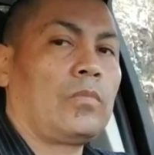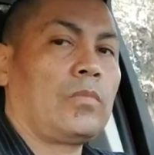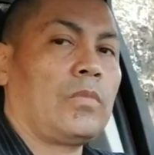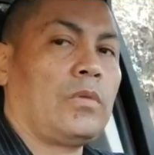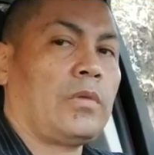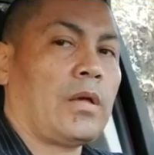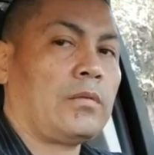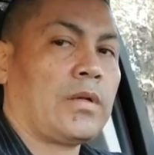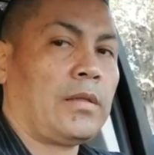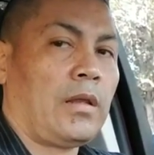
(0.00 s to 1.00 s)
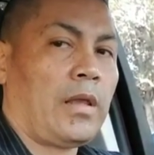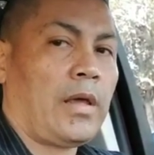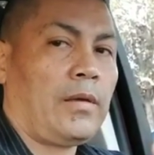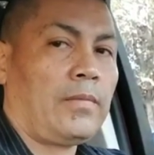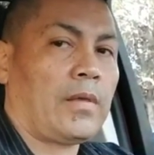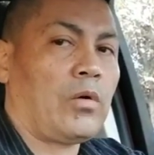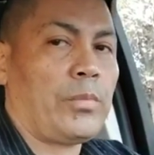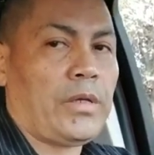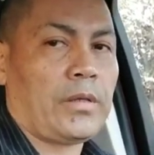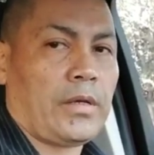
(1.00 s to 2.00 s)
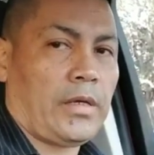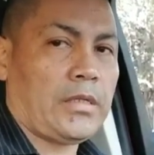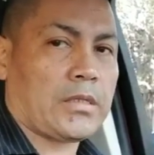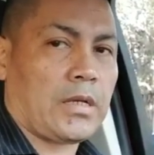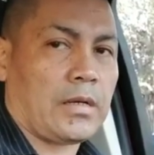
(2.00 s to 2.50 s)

Downtown LA, that would be the east side.